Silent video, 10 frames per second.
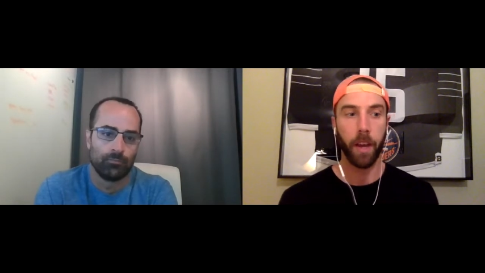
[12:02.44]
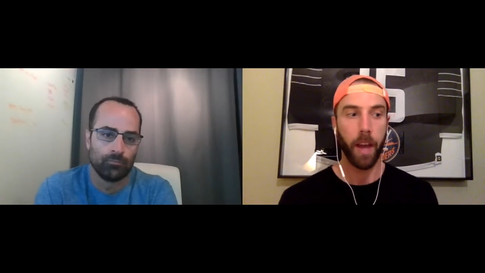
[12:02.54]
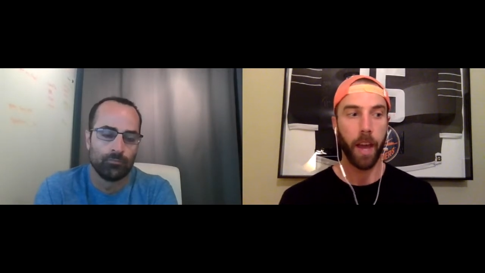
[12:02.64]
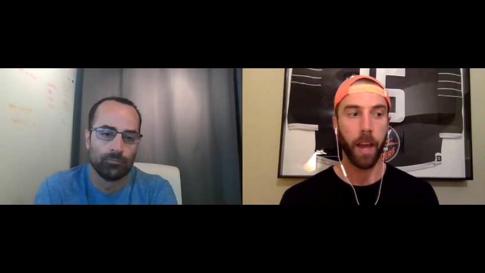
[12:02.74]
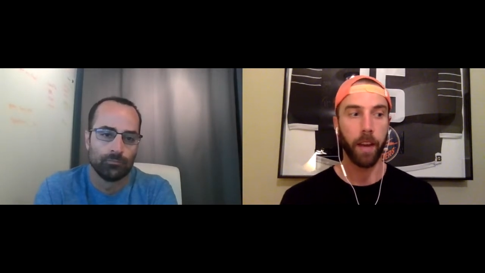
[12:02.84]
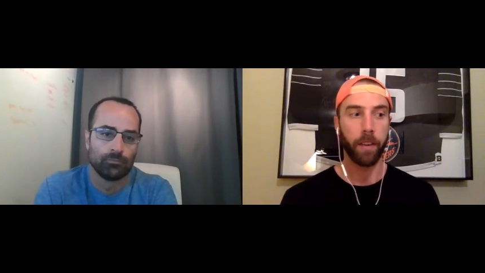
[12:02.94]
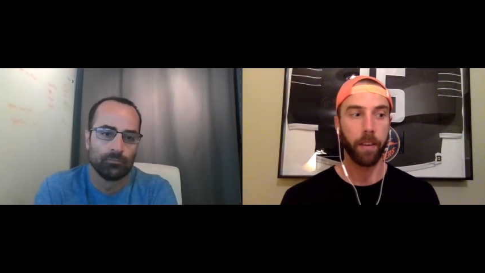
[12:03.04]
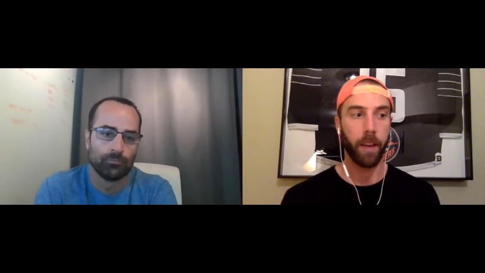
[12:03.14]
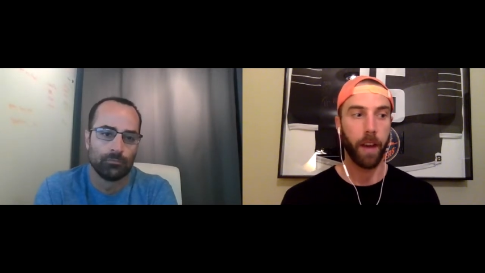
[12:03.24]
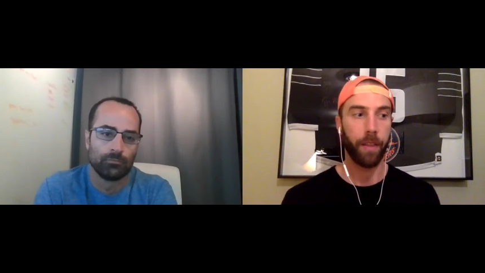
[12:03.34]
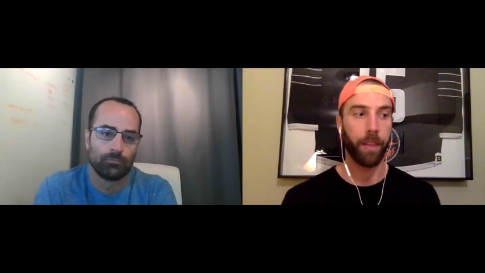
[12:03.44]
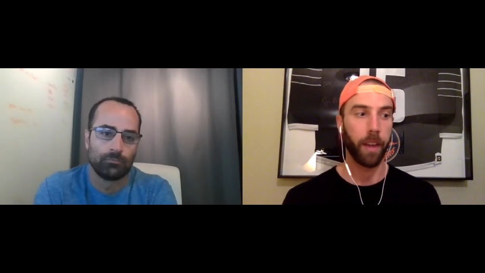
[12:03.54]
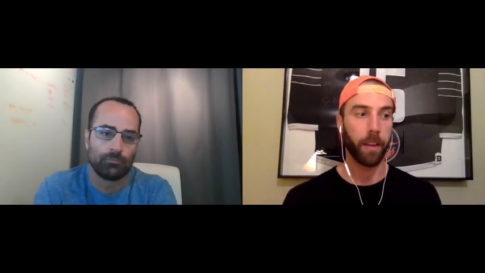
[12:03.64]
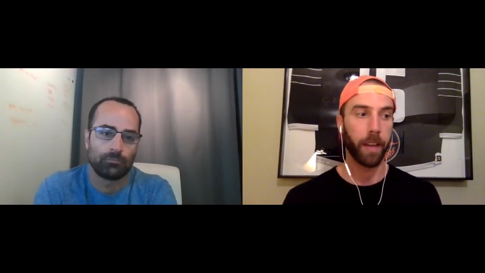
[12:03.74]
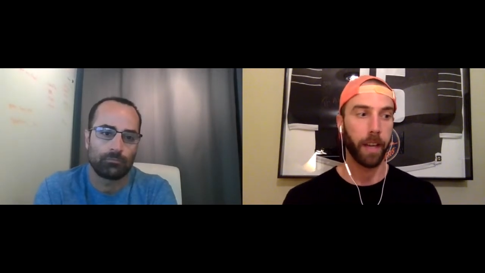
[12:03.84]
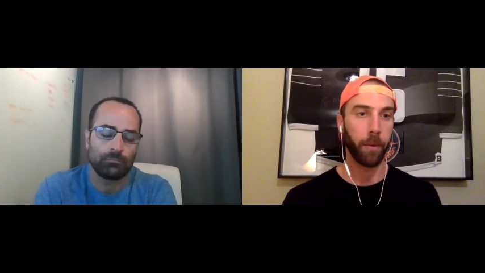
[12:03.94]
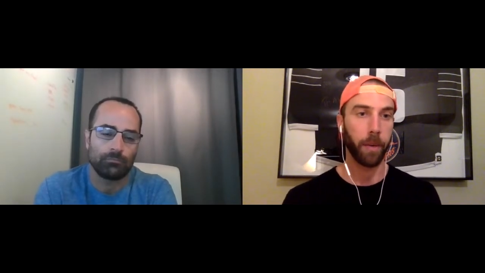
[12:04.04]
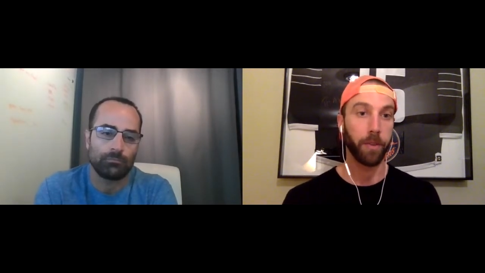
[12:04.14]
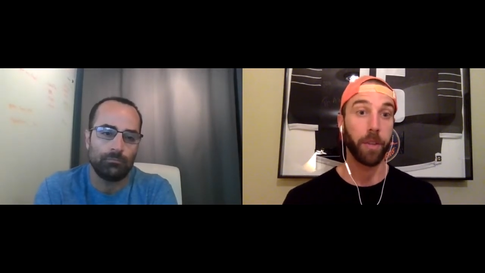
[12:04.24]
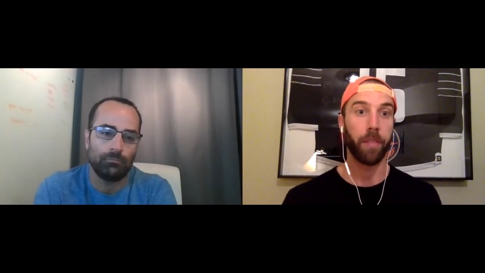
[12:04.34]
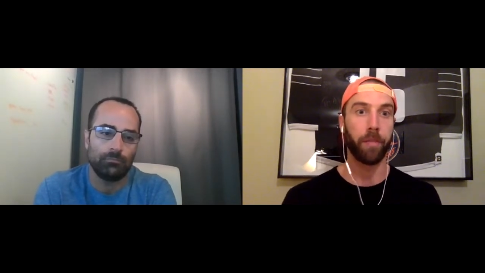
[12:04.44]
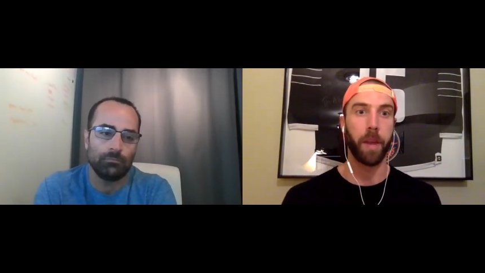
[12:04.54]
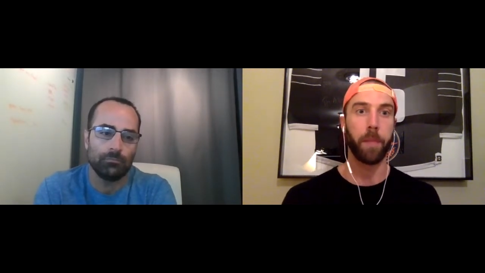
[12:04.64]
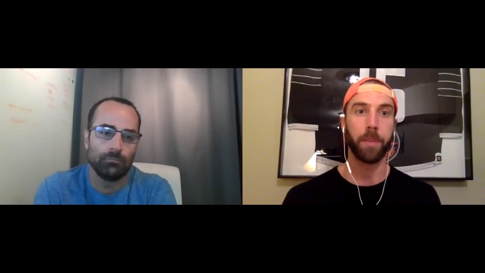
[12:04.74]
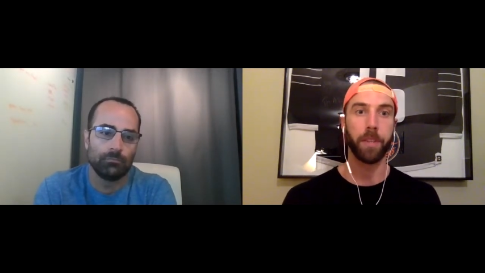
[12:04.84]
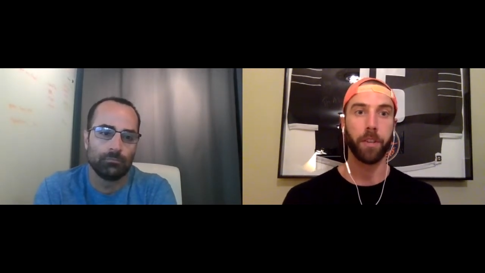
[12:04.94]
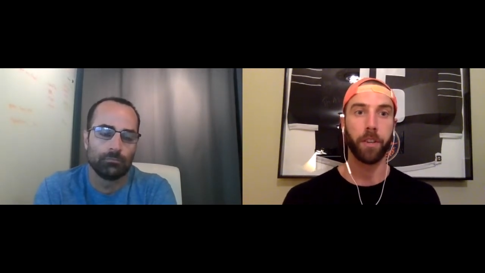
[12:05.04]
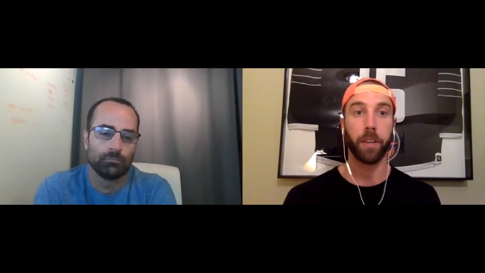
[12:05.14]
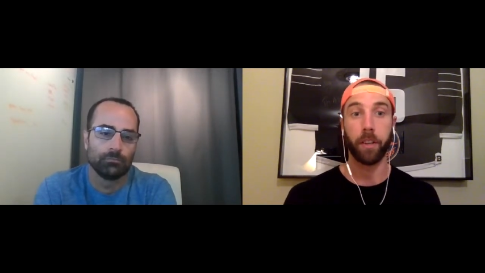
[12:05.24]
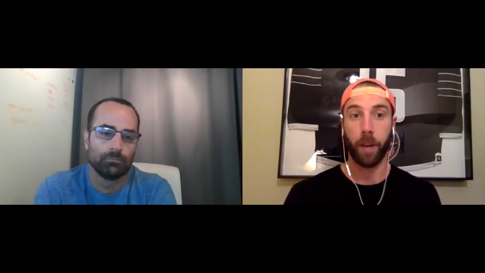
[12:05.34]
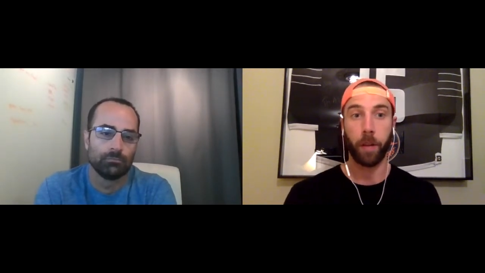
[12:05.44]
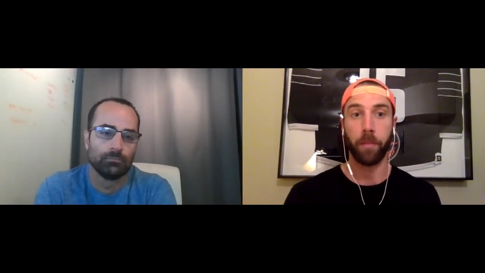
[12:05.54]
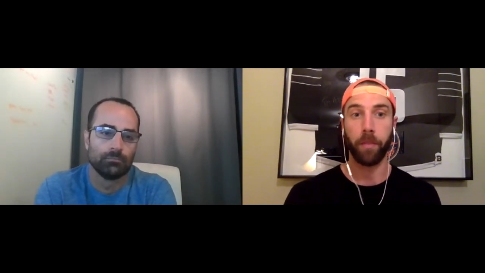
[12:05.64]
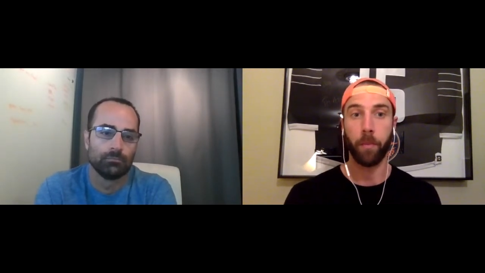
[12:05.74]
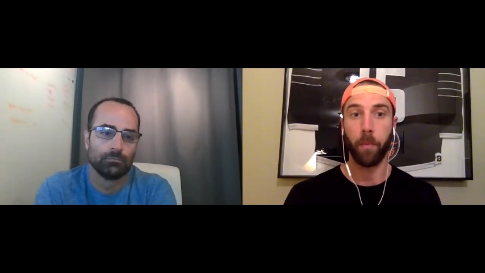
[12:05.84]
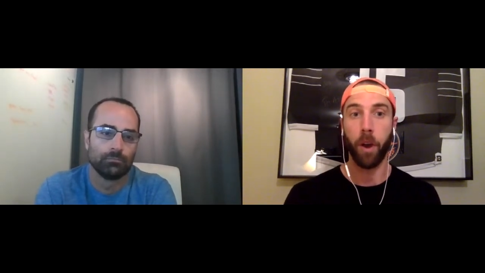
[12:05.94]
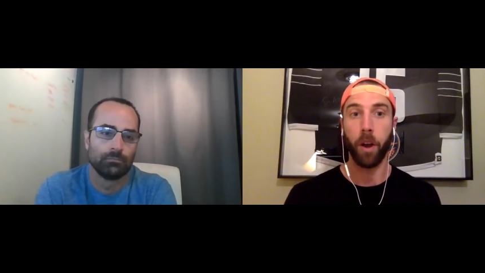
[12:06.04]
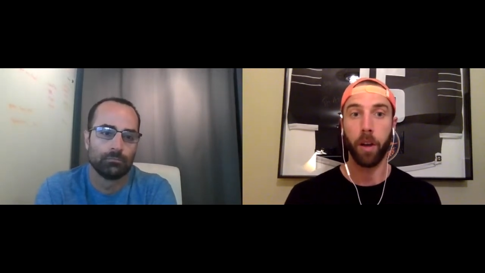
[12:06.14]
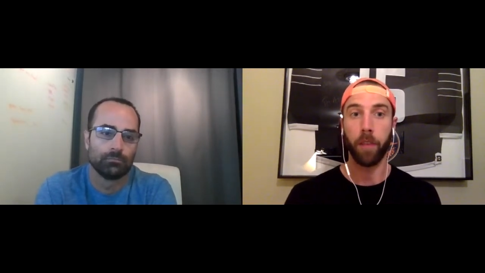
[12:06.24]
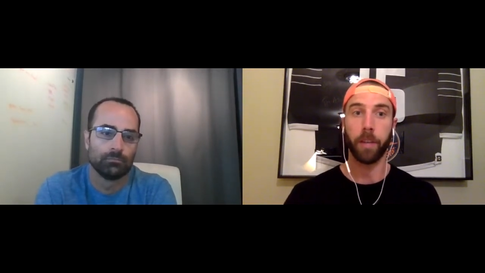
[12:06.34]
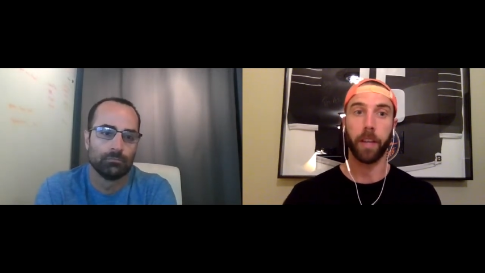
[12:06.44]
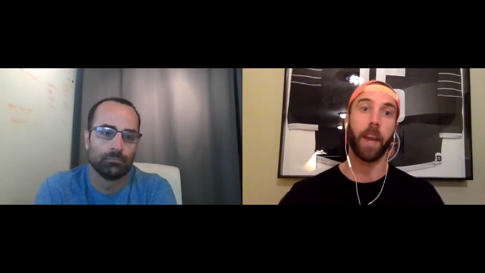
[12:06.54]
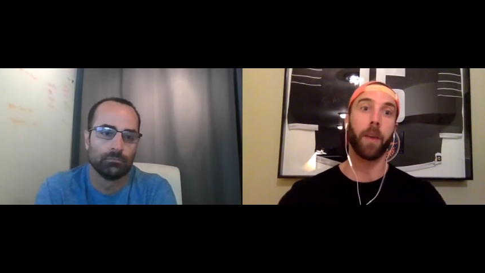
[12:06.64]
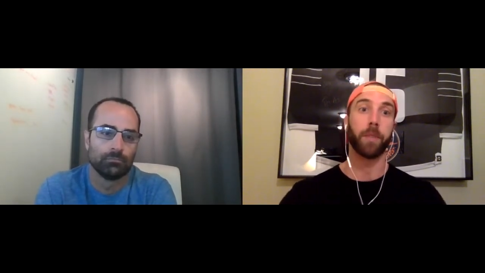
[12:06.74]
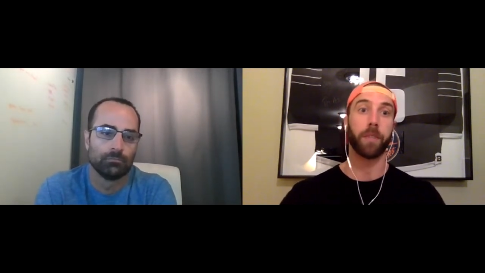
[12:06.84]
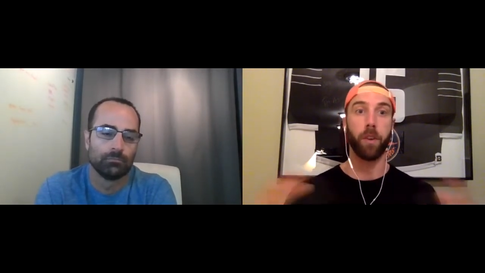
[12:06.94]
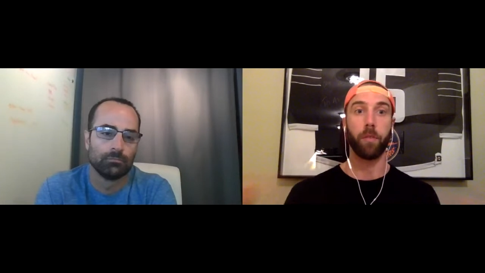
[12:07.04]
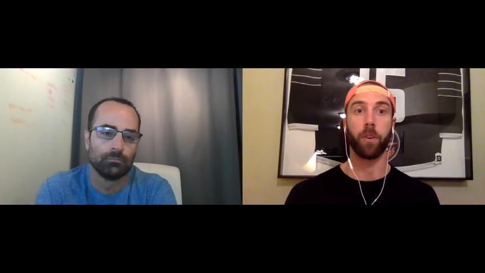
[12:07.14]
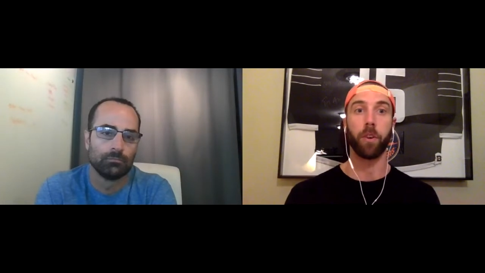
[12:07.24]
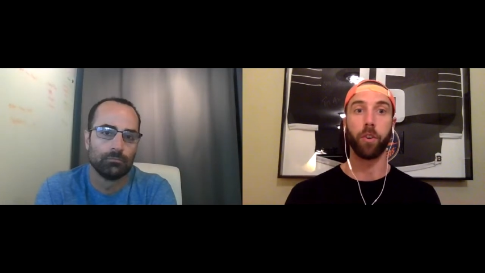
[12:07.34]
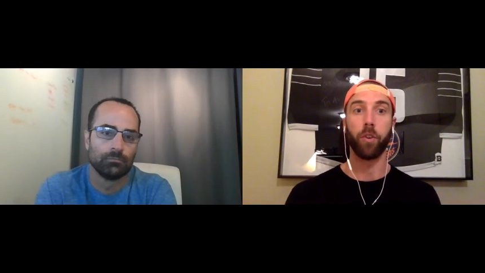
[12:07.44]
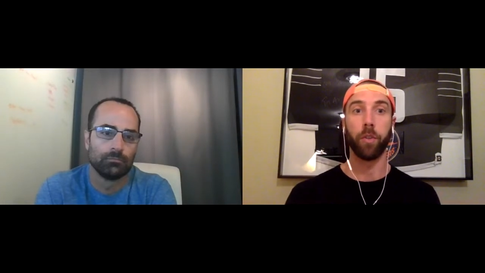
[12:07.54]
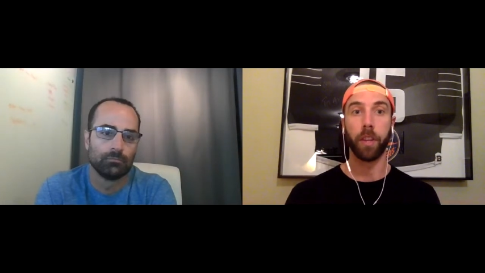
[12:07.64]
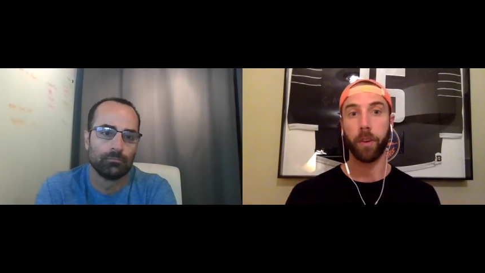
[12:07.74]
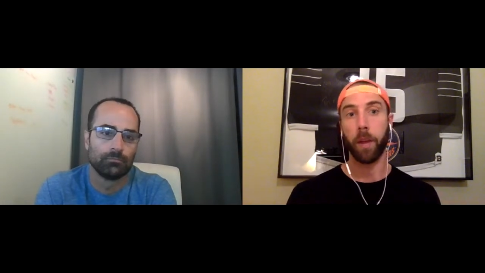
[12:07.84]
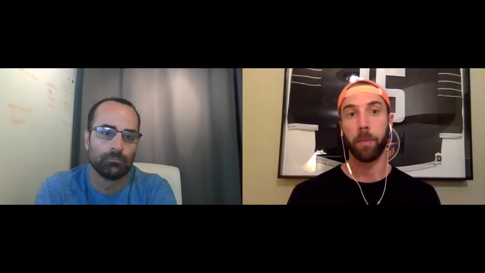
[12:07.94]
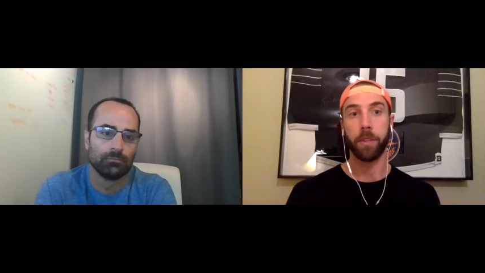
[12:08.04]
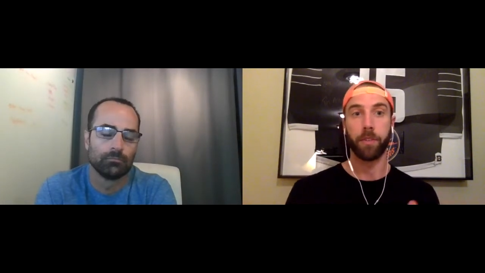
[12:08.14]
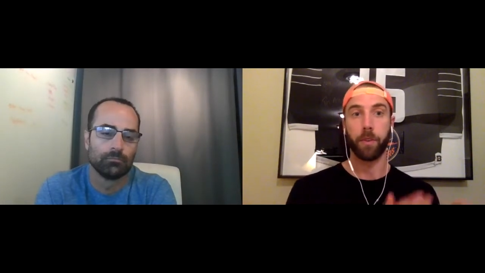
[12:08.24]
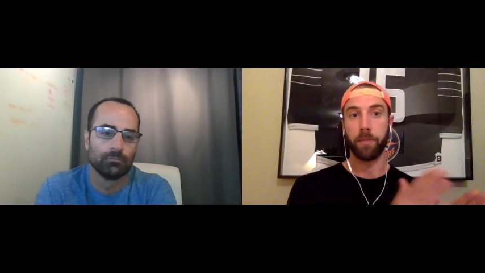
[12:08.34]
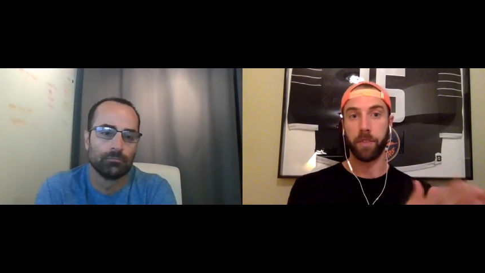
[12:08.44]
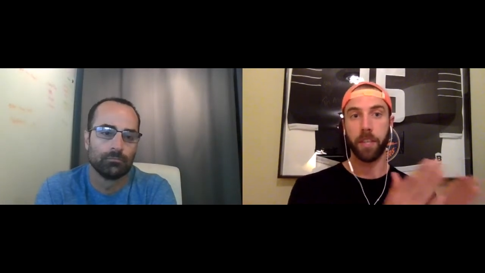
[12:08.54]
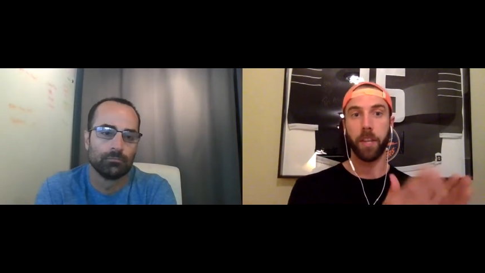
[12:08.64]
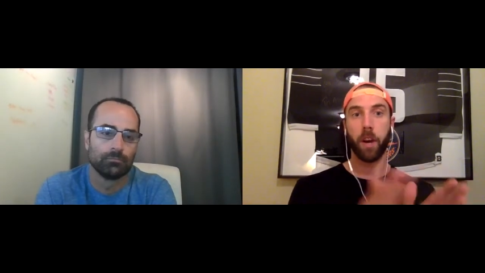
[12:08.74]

Speaker 1: and i think like when you start from that position and correct me if i'm wrong of like hey what's the overall goal then you're able to sort of see